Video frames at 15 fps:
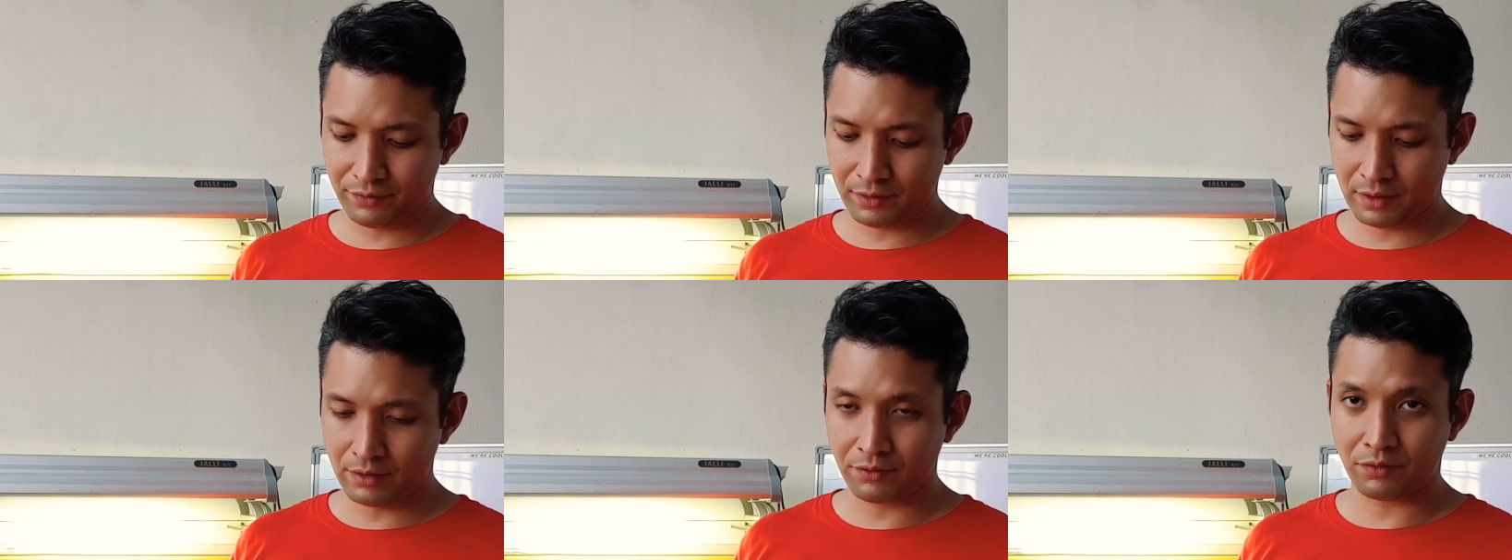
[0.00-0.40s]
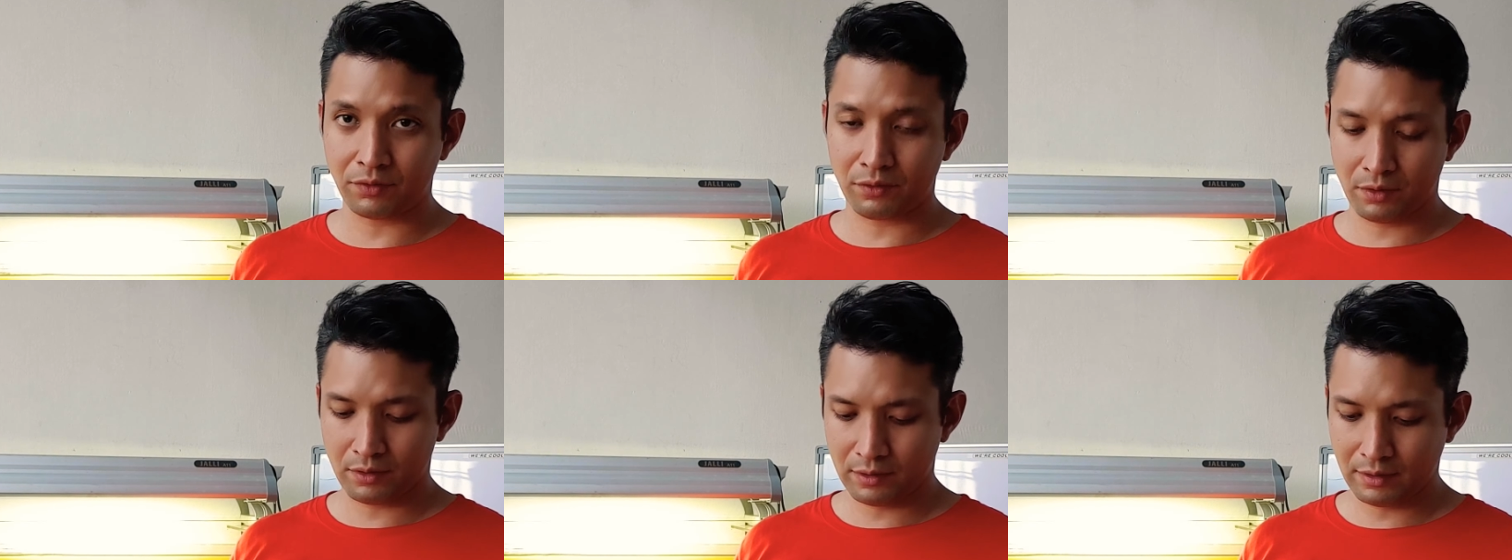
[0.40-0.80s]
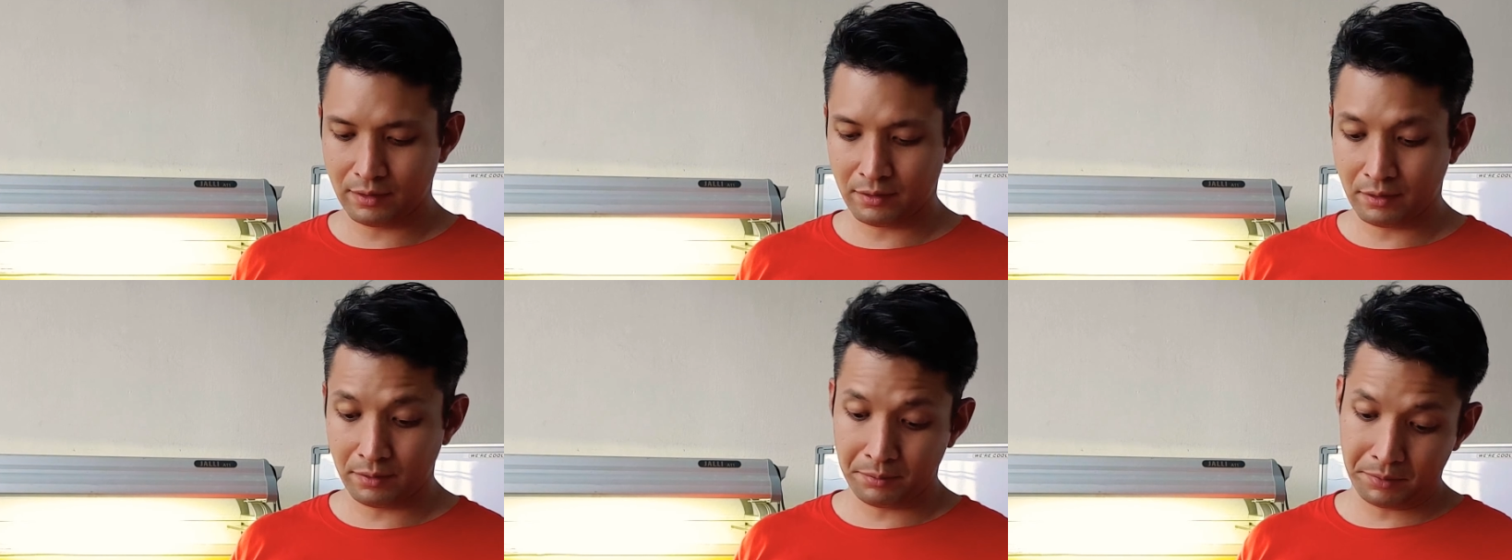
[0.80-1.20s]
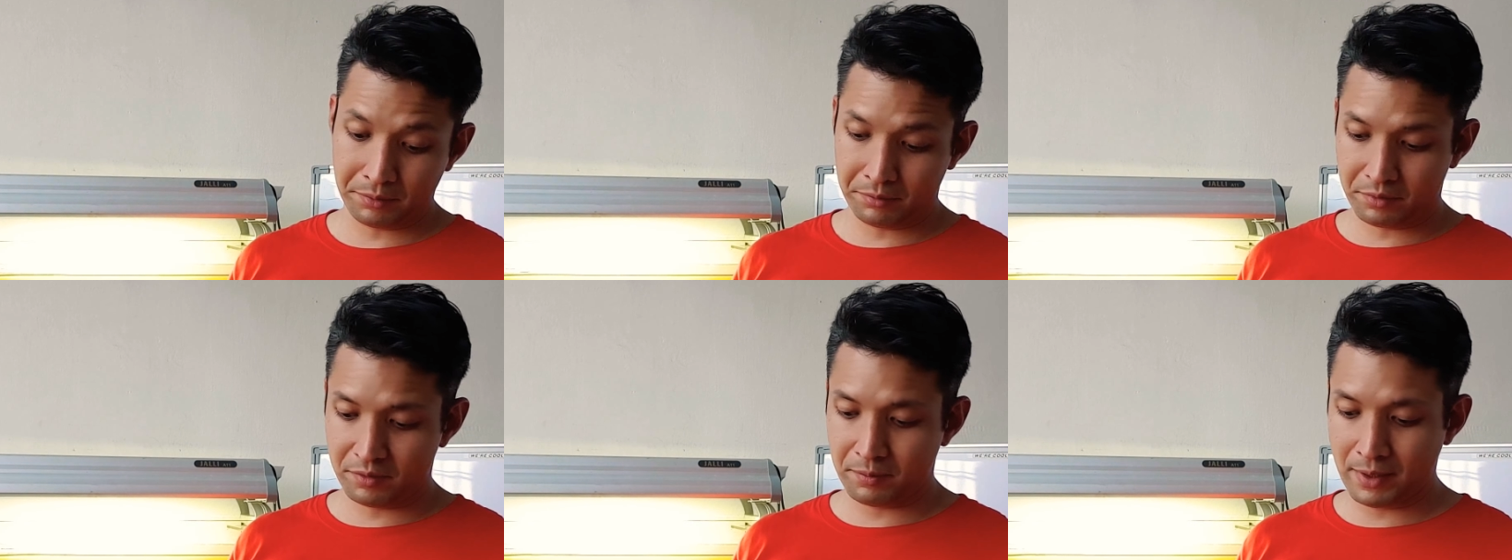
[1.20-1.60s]
because
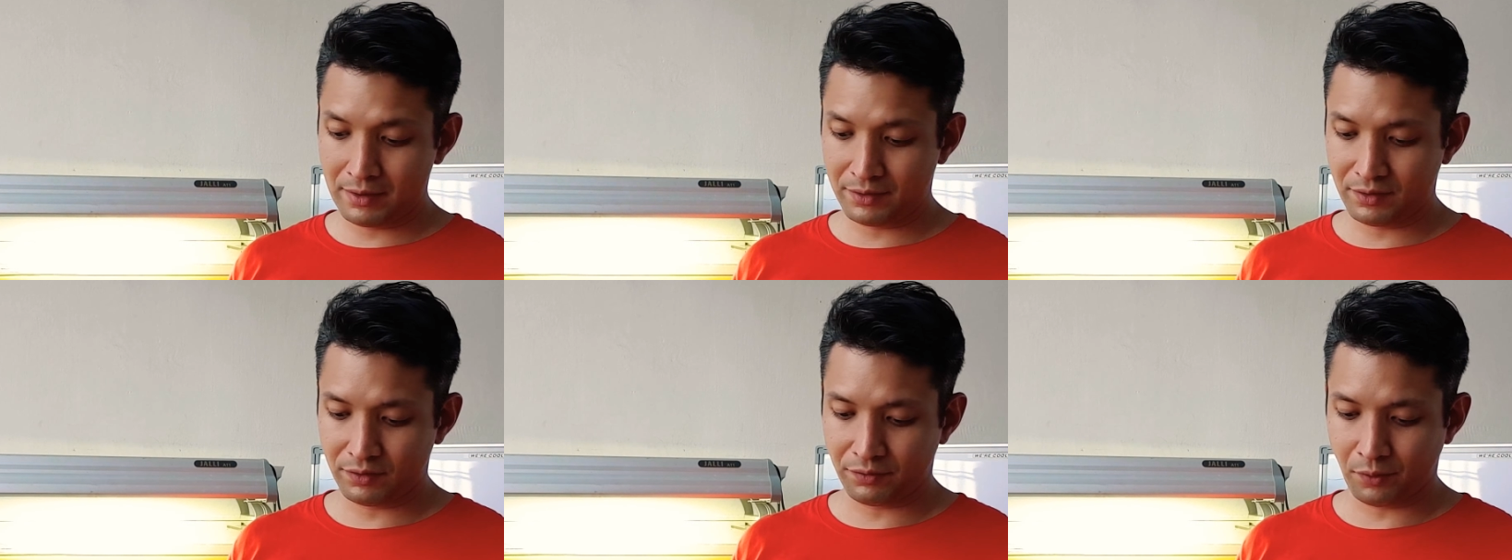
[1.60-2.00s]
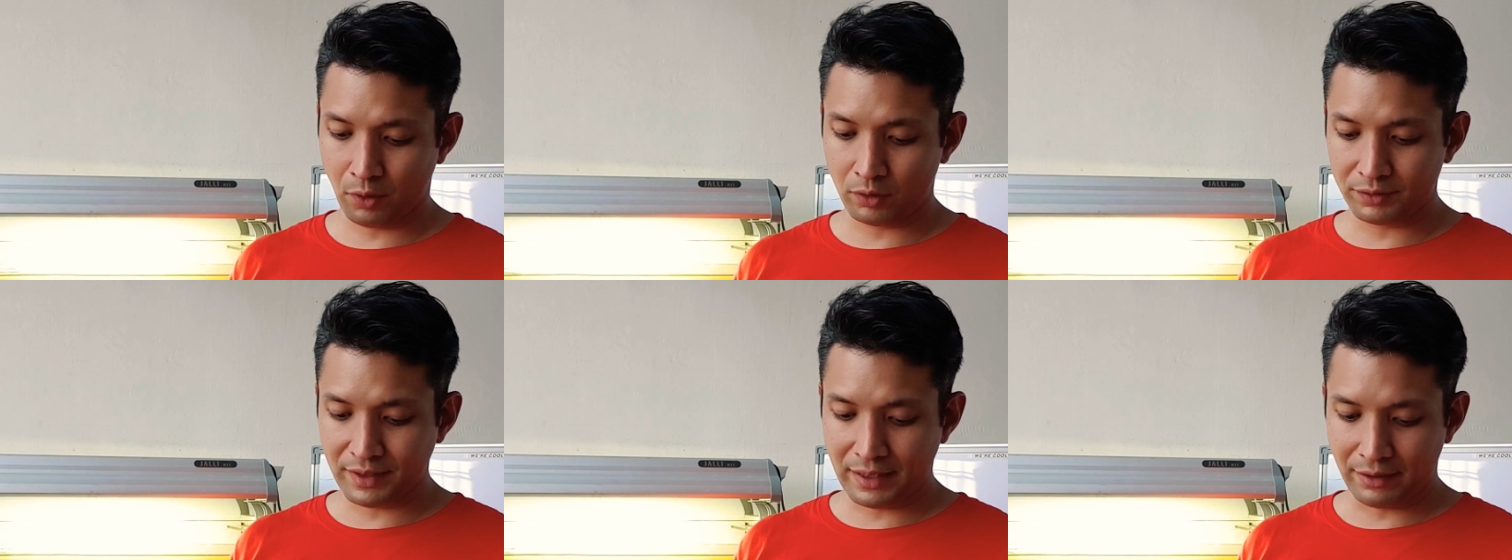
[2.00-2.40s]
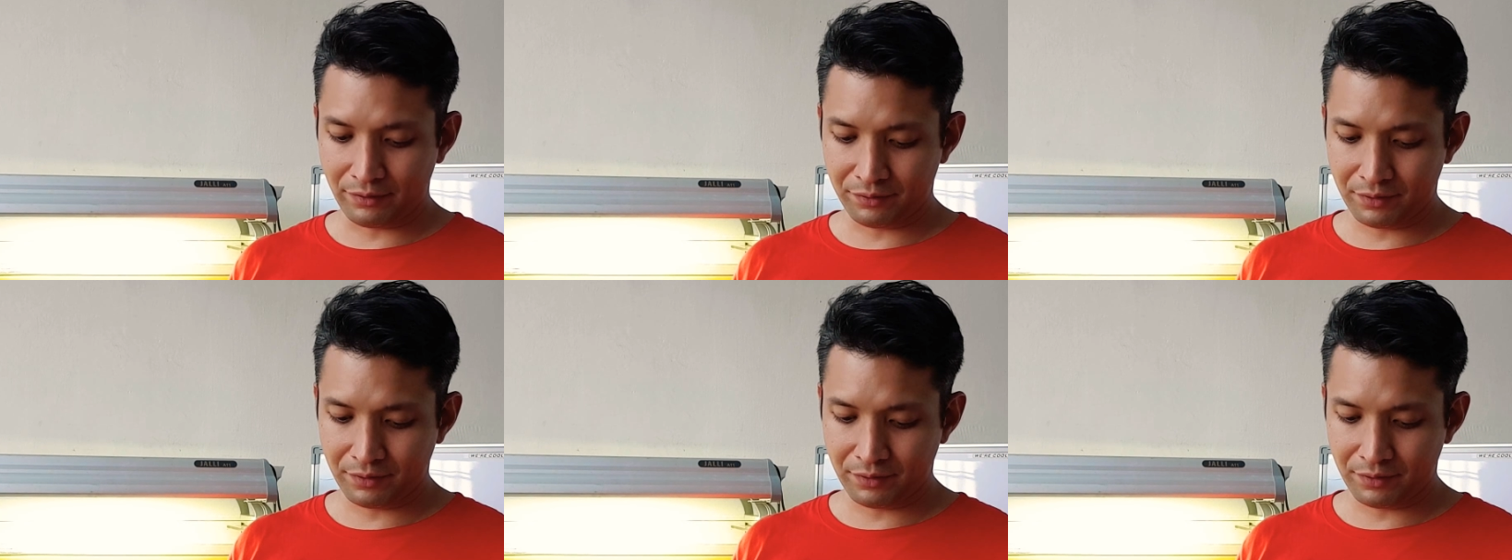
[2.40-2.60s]
it's the basis for all life.